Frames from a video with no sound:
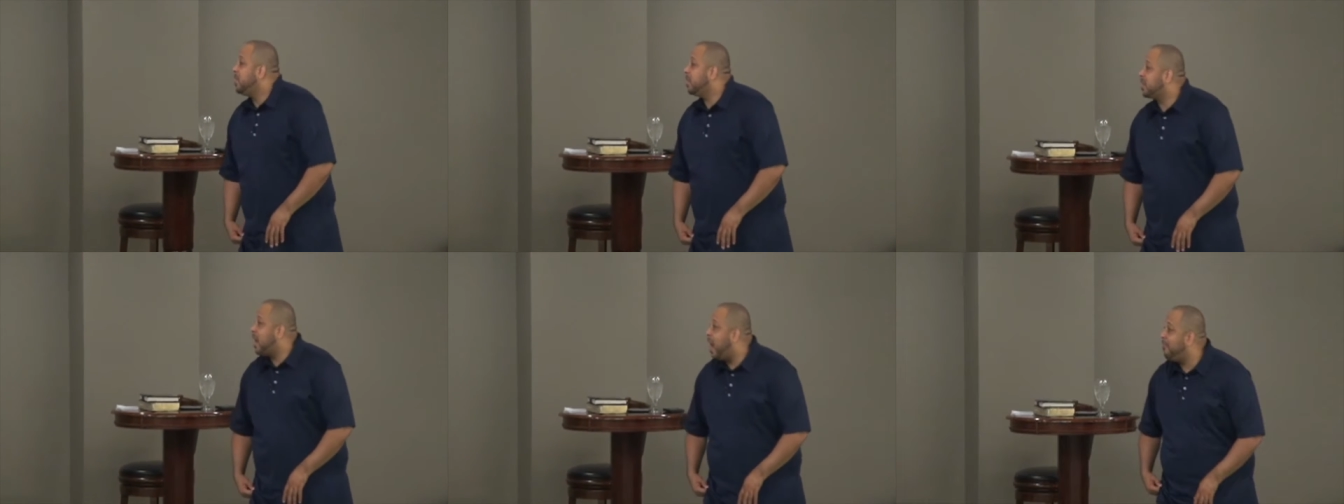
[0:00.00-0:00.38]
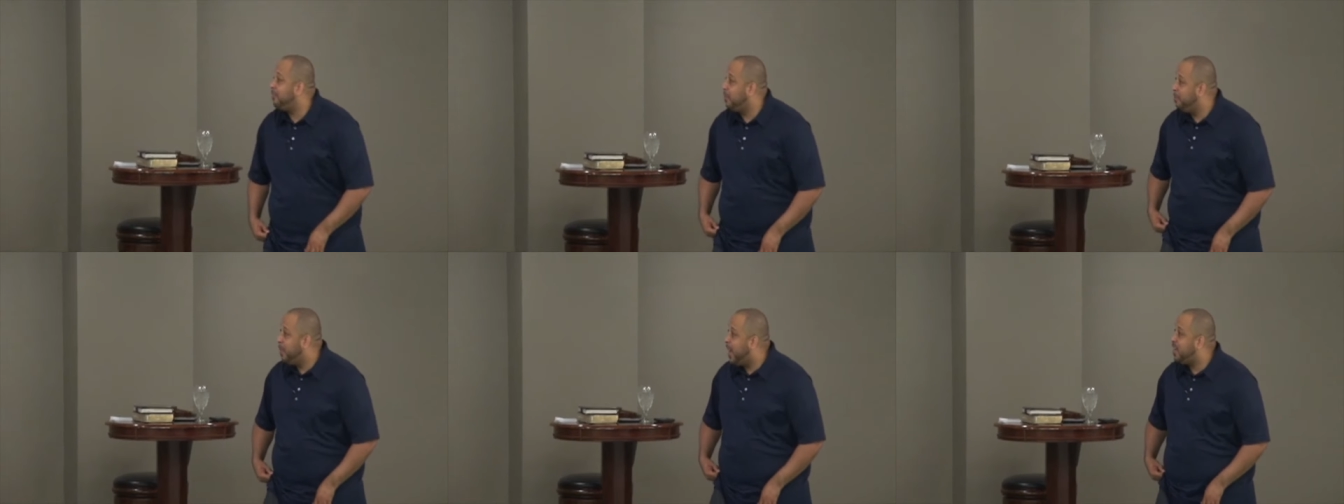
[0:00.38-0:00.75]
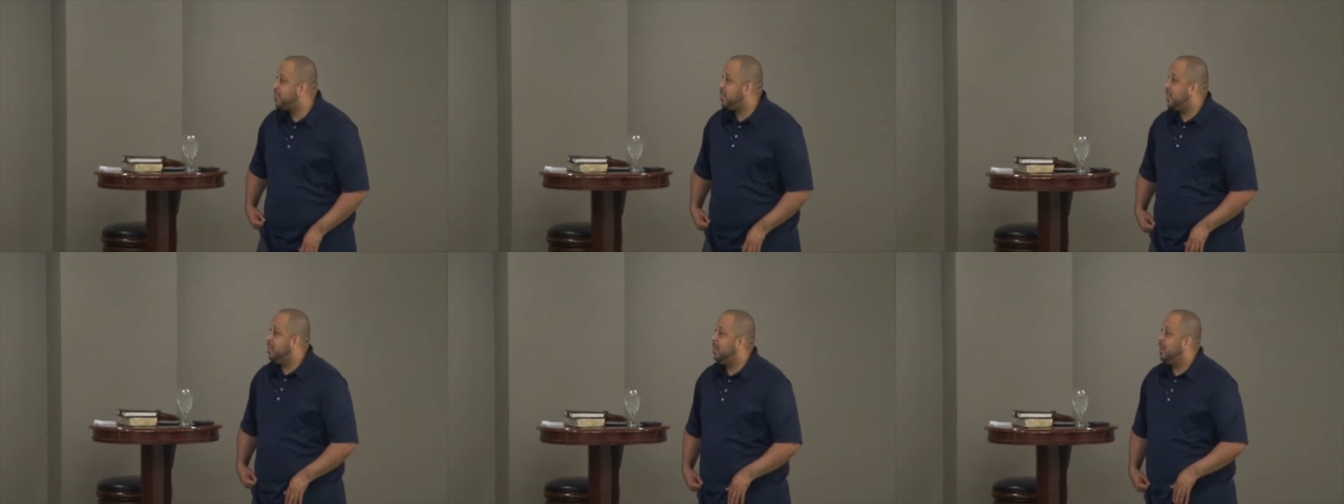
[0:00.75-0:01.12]
the
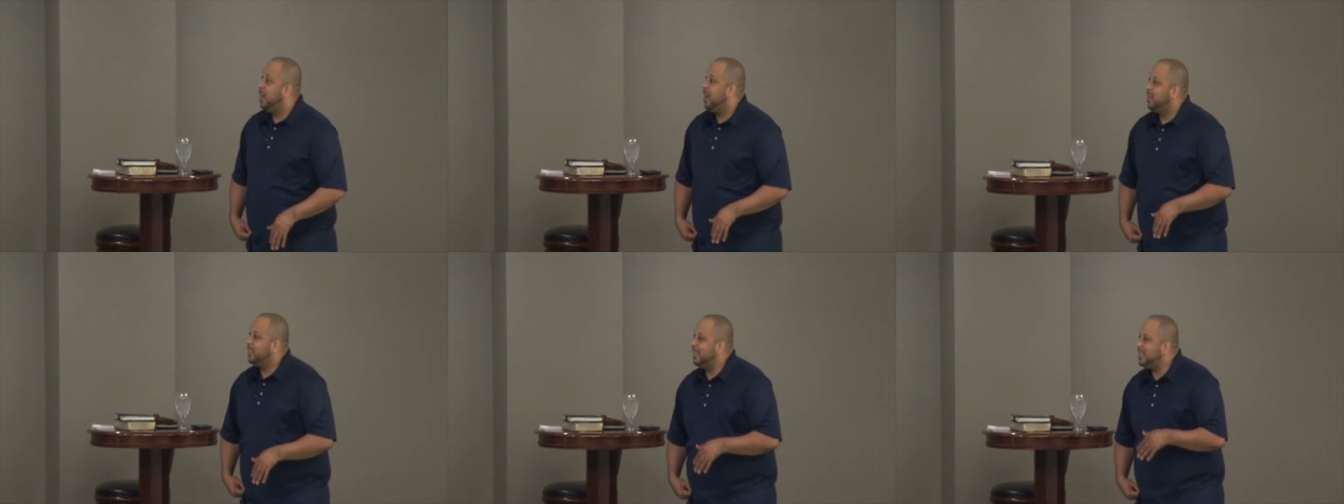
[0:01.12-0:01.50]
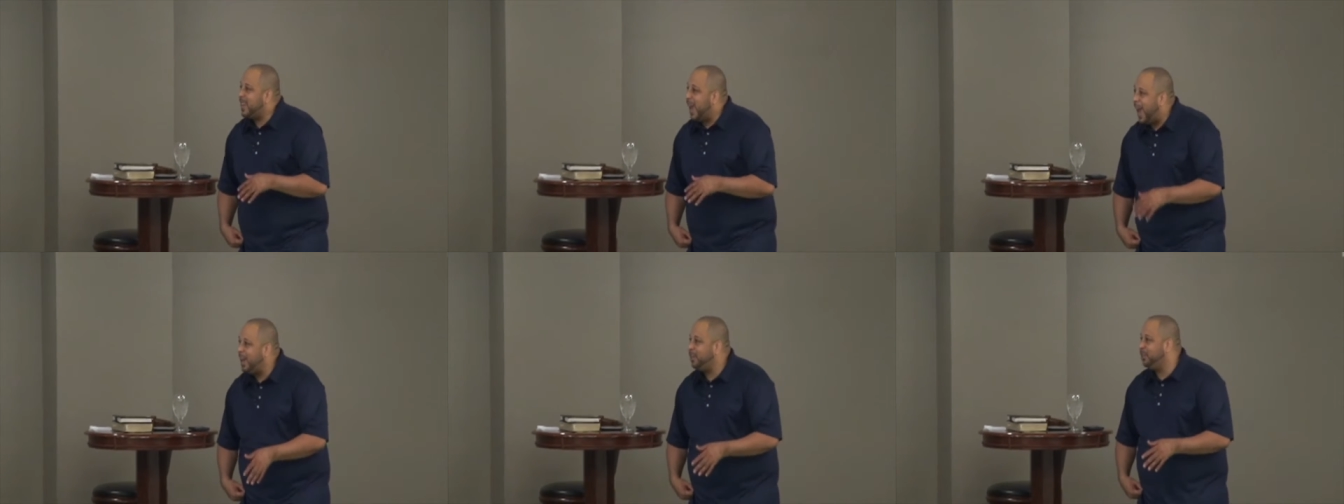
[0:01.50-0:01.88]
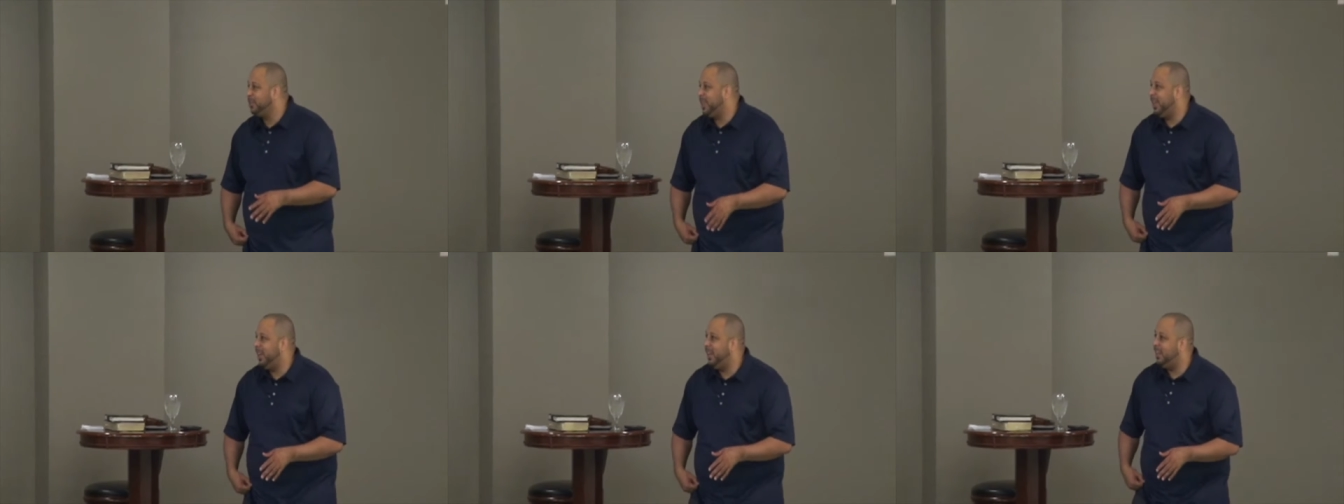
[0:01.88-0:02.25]
confirmation, the title
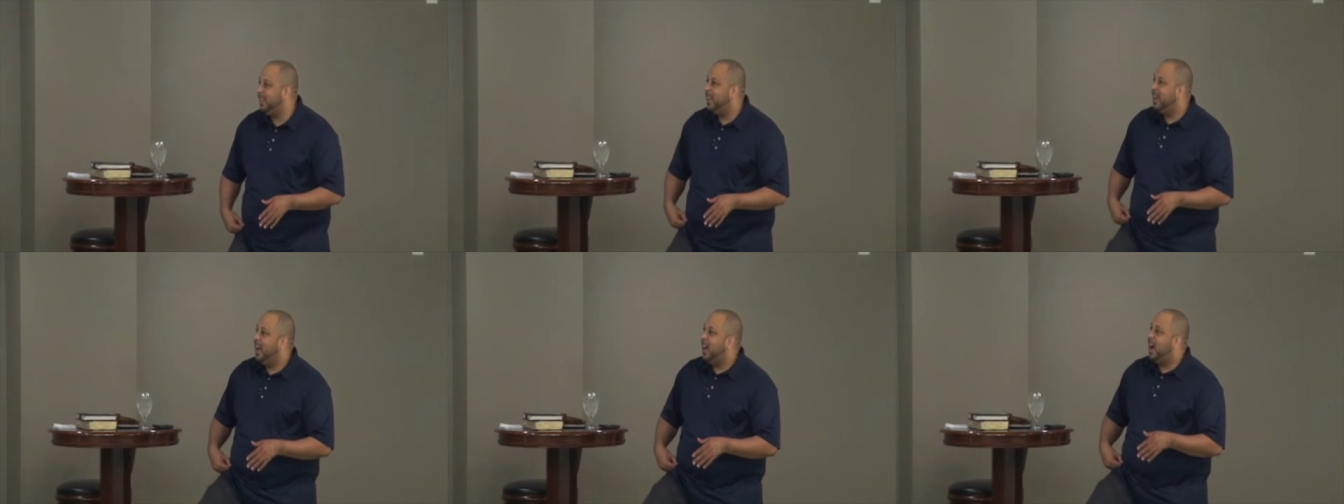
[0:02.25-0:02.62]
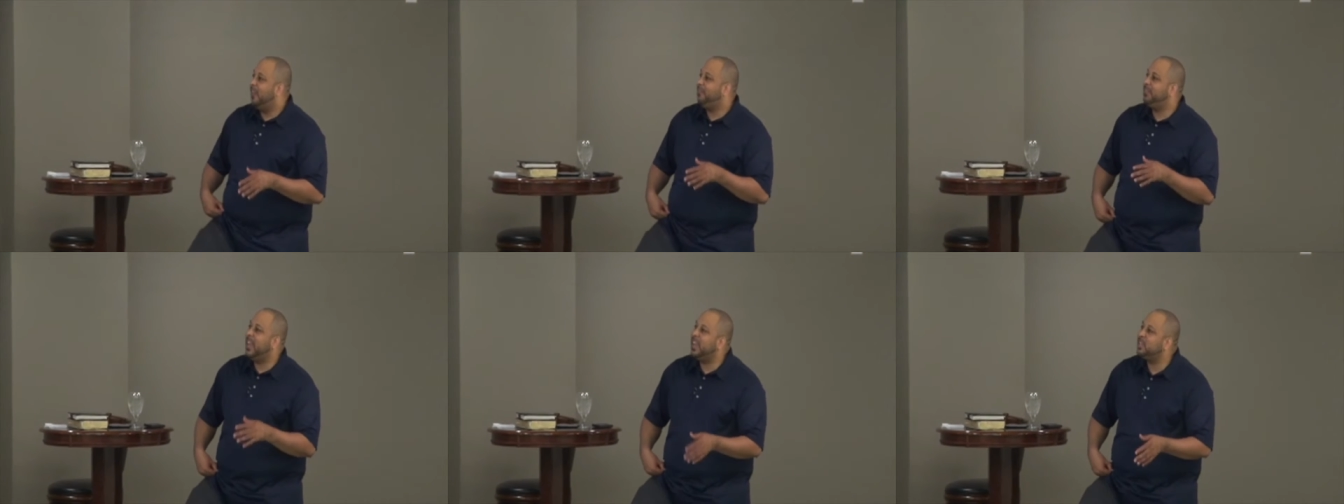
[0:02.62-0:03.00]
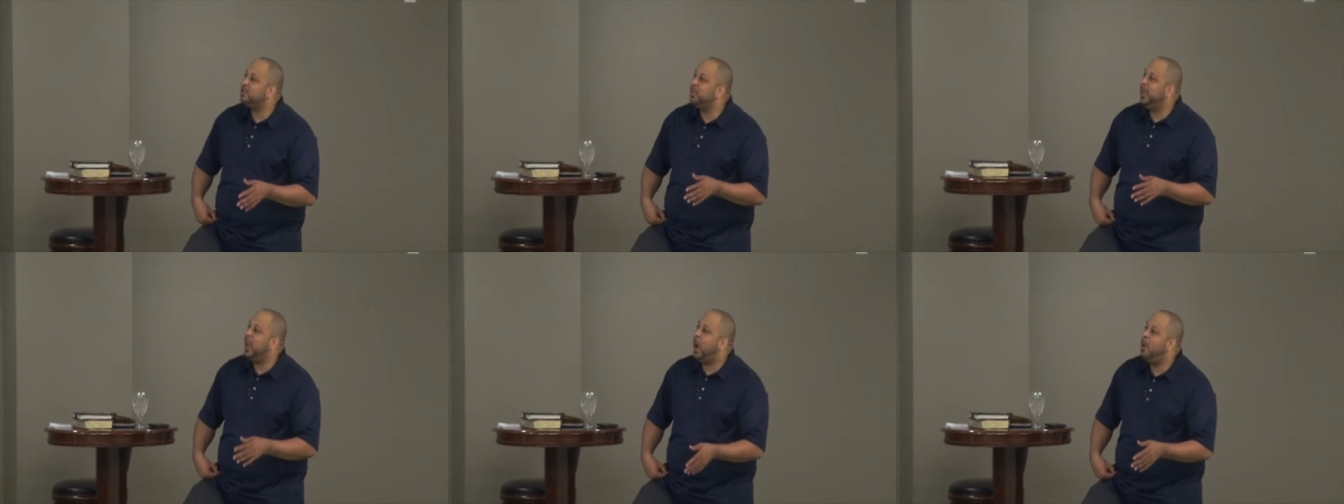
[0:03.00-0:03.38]
deed of things
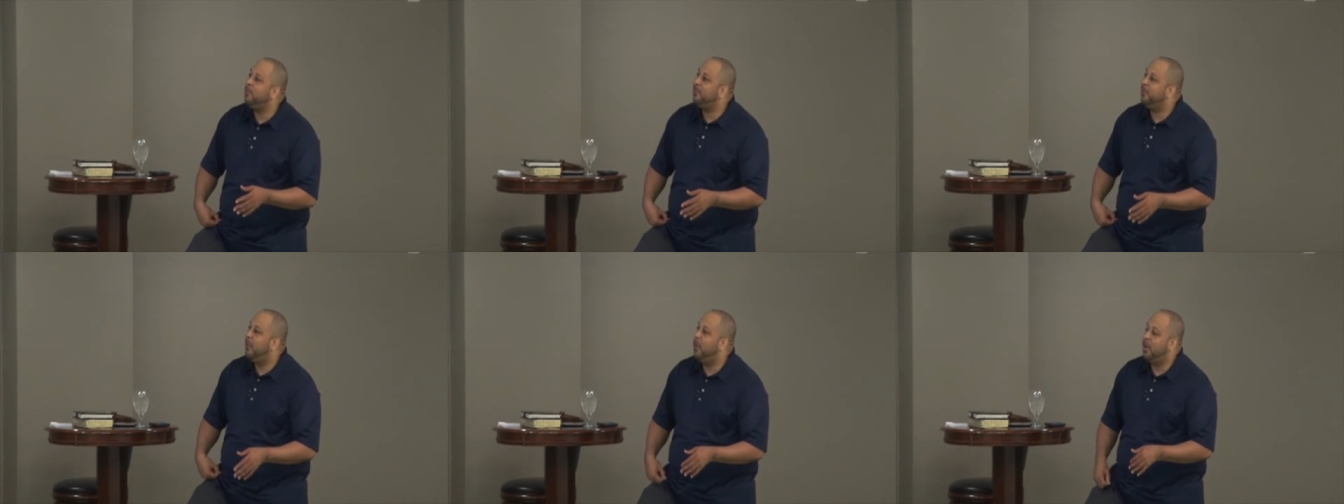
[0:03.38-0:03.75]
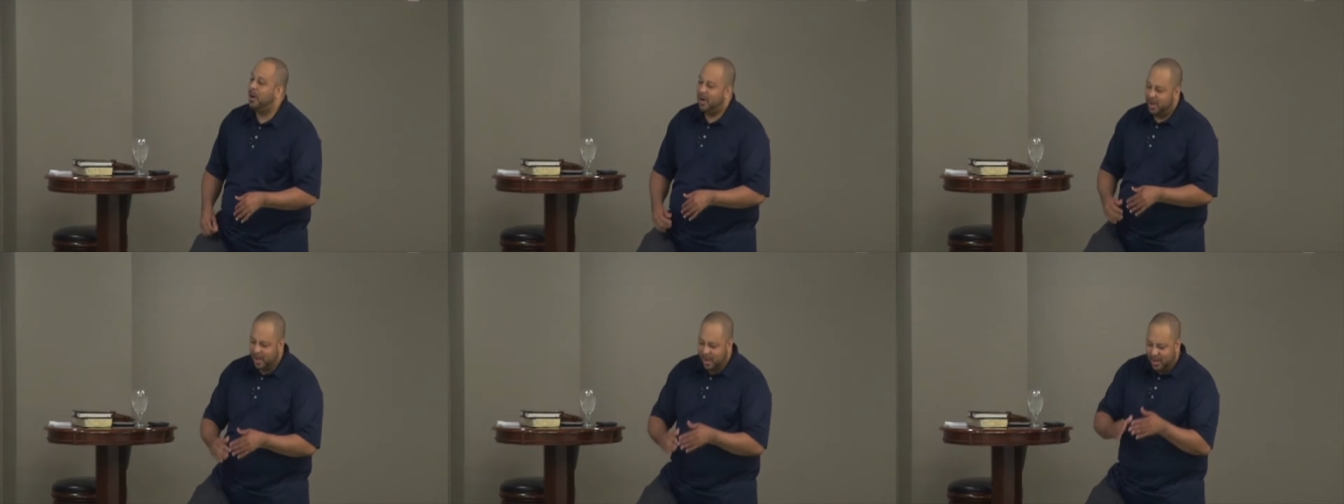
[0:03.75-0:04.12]
we hope for.